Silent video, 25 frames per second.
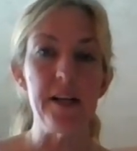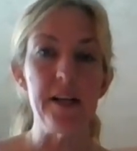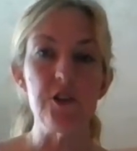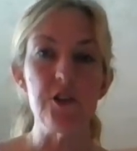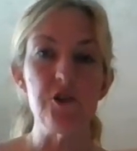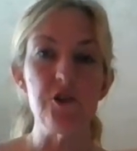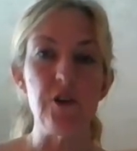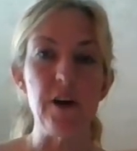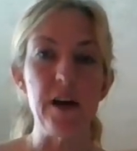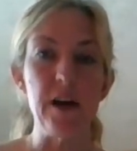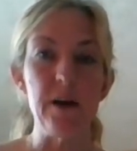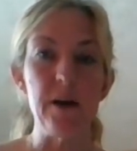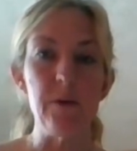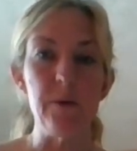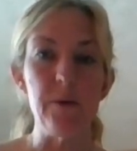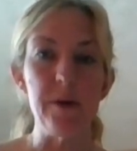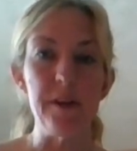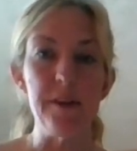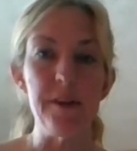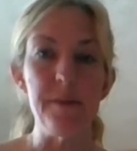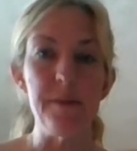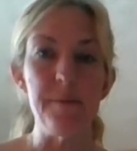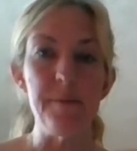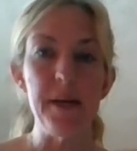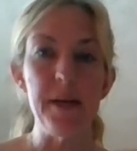
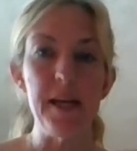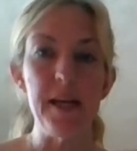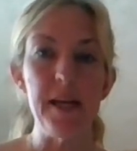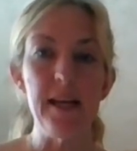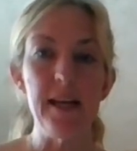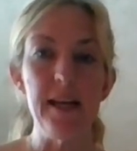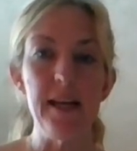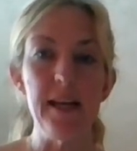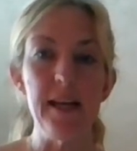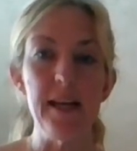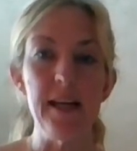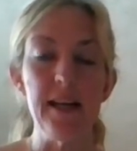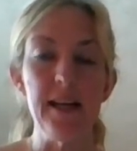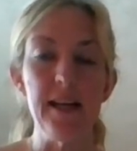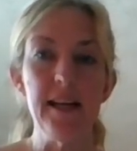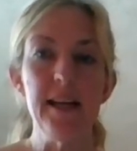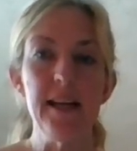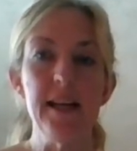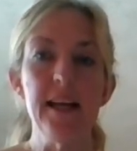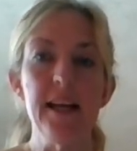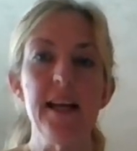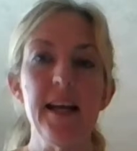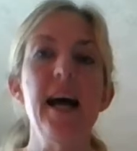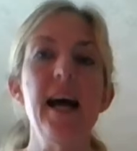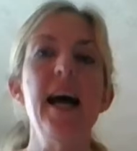Zeke zebra
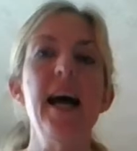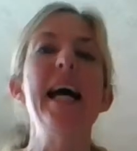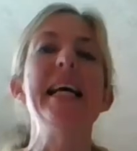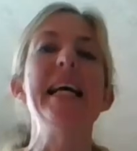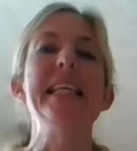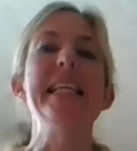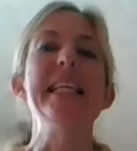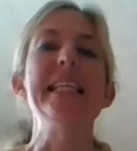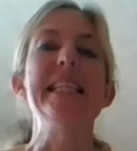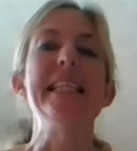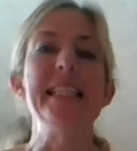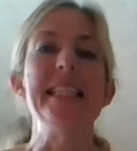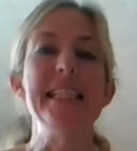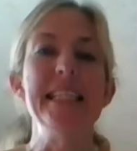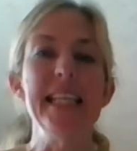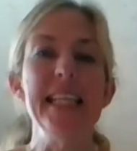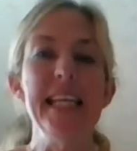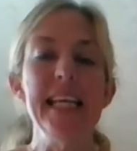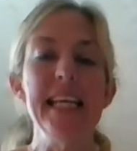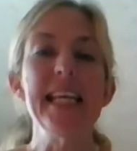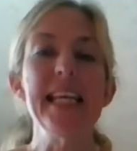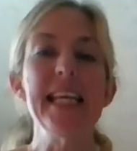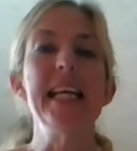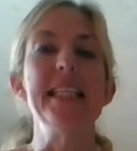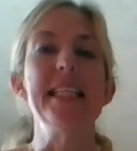says,
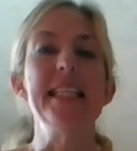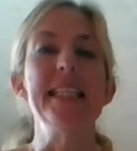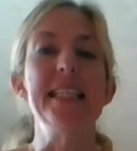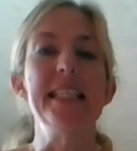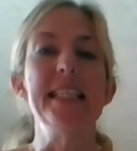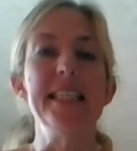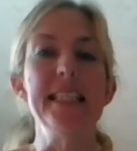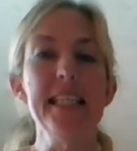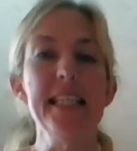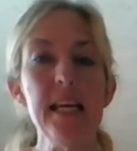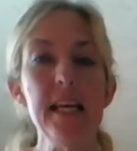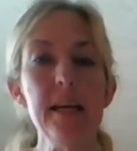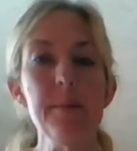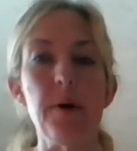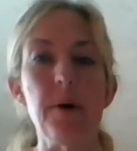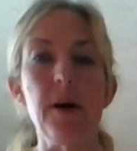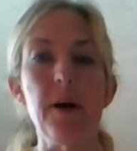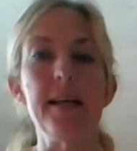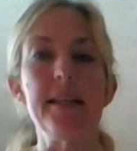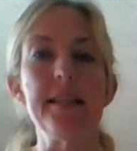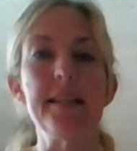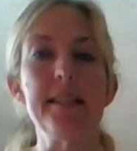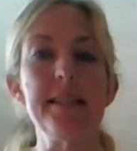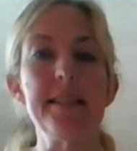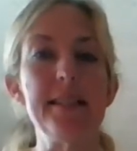ready?
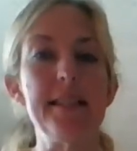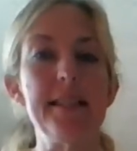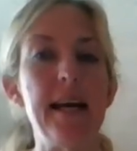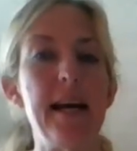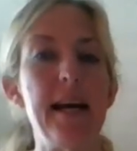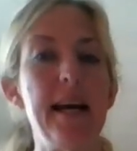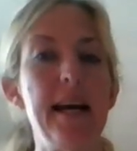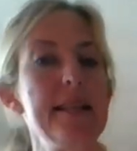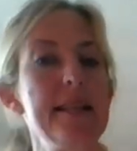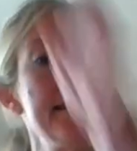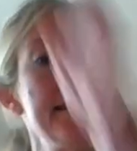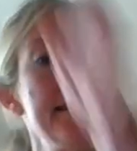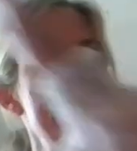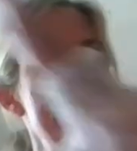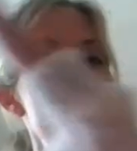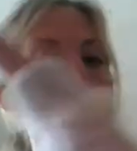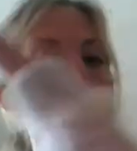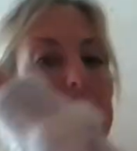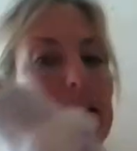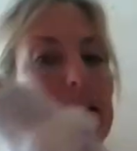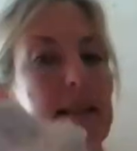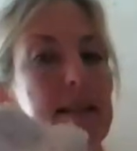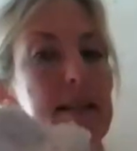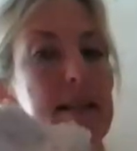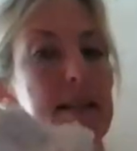Zzz,
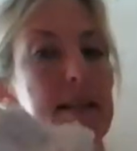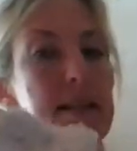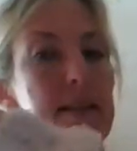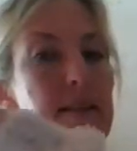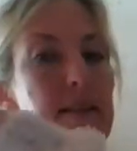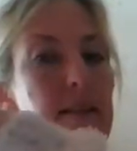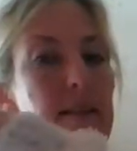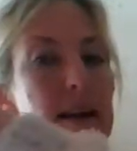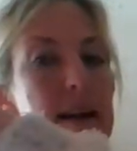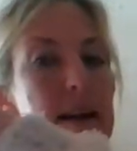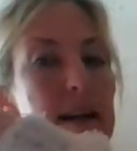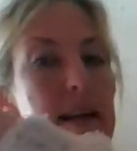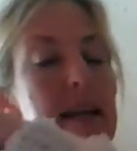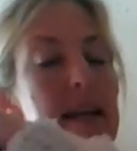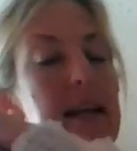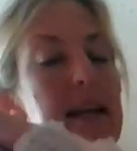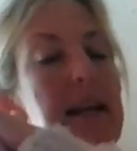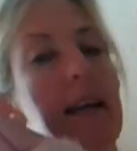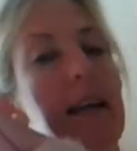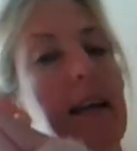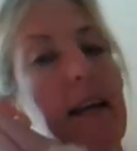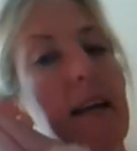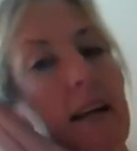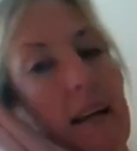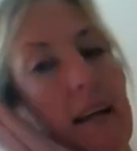zzz,
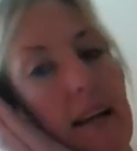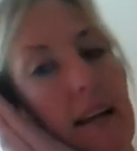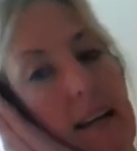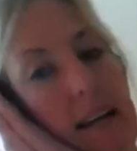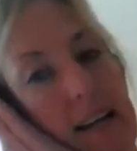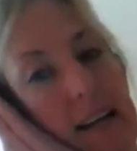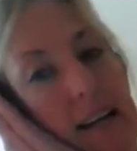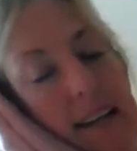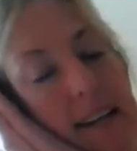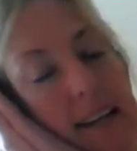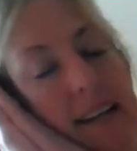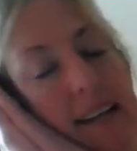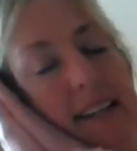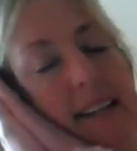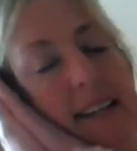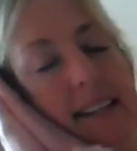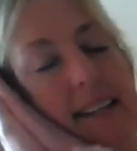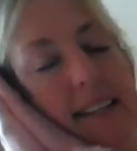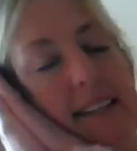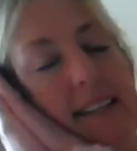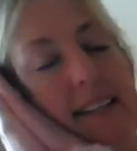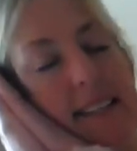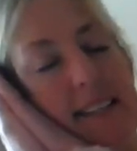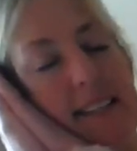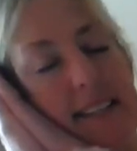zzz.
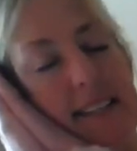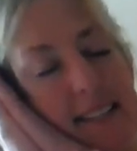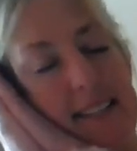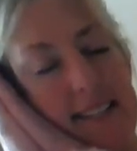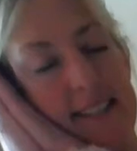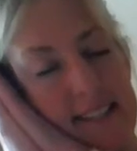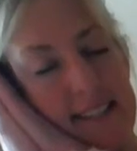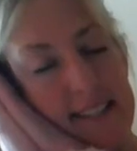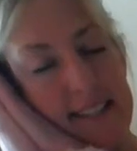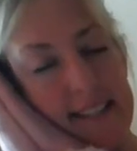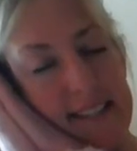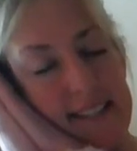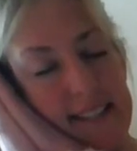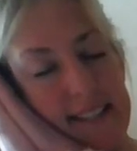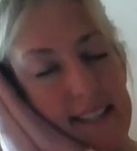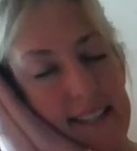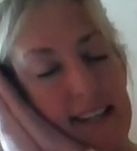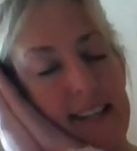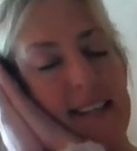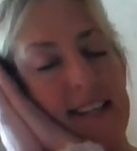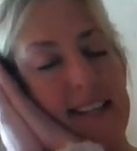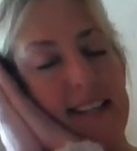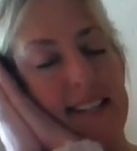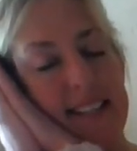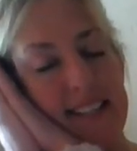
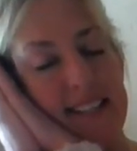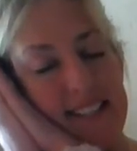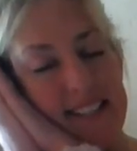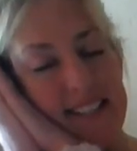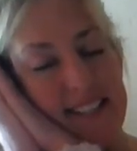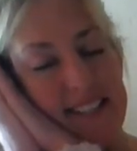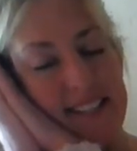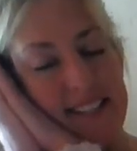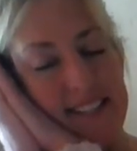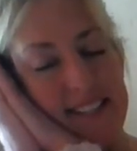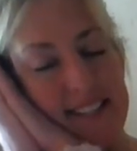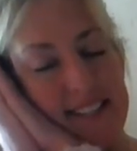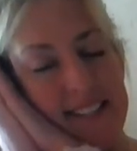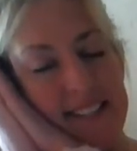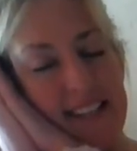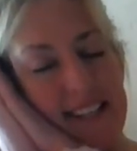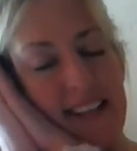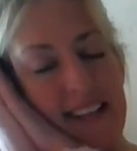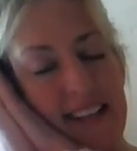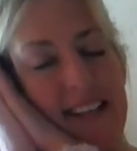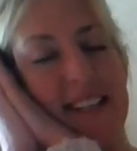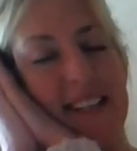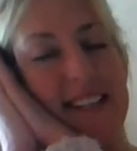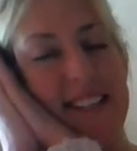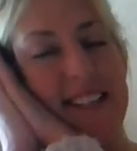Very good.
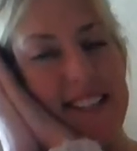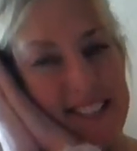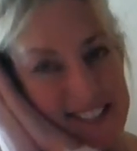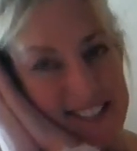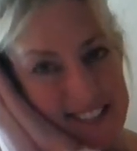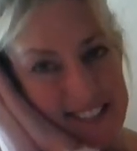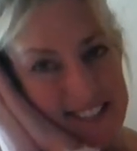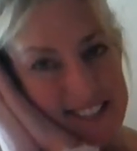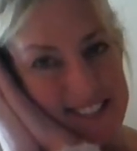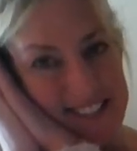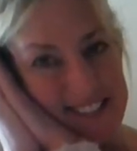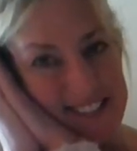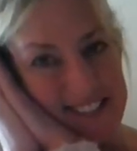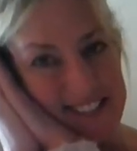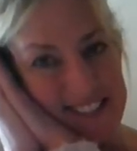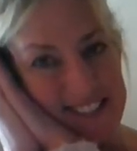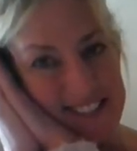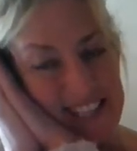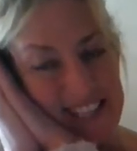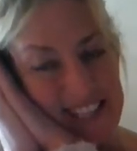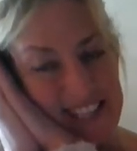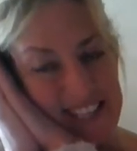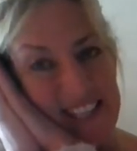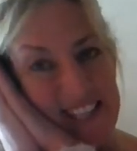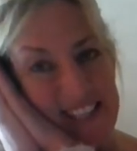Friends, if you are
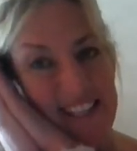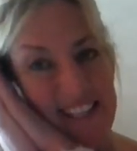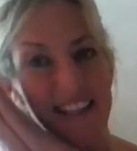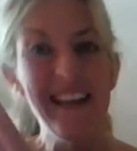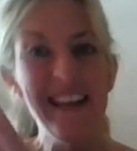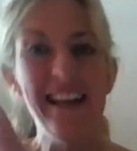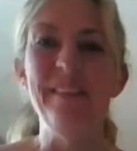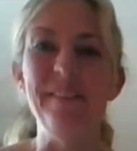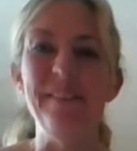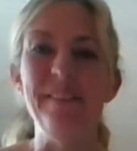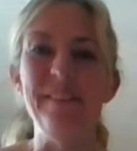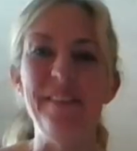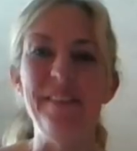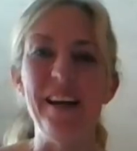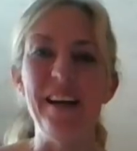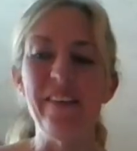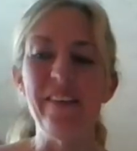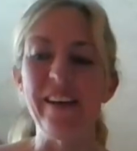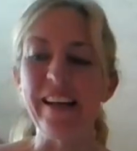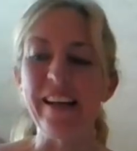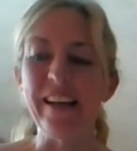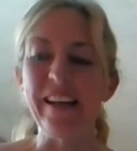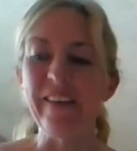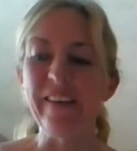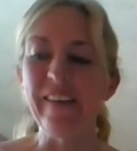reading a
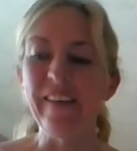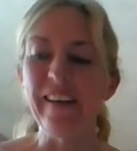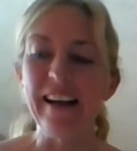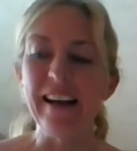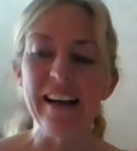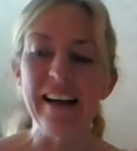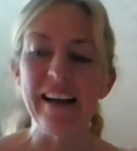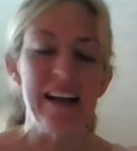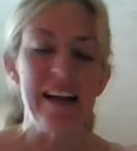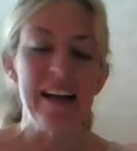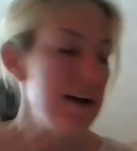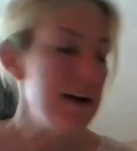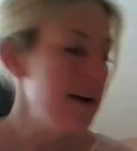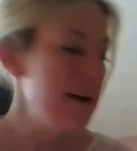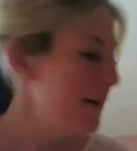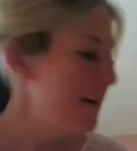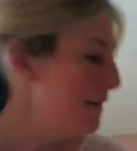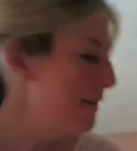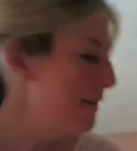story or if